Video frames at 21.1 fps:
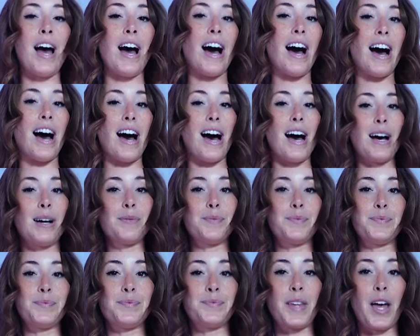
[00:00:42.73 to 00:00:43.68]

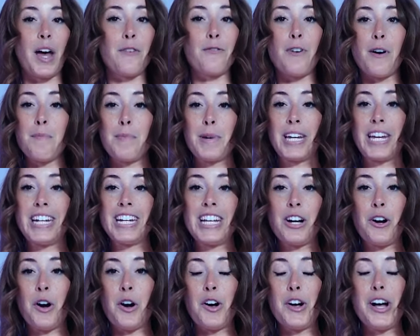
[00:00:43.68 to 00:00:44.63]
a fun bikini
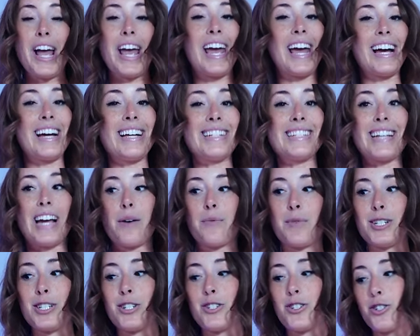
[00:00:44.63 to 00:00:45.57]
haul, and
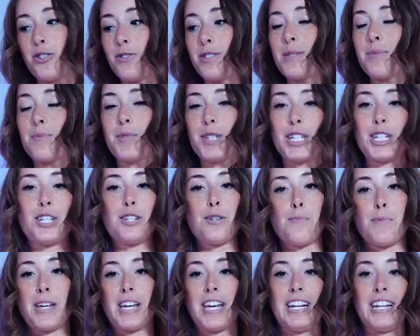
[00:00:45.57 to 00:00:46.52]
I want to shoot some really cute
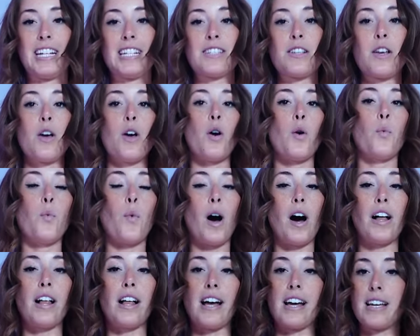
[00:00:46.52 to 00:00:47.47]
bikinis
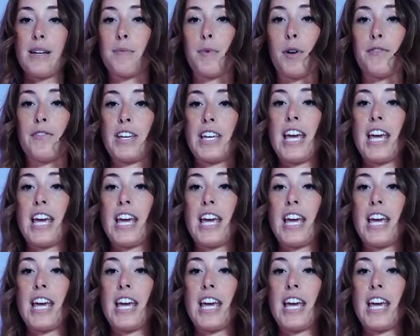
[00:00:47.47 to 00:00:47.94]
while I am on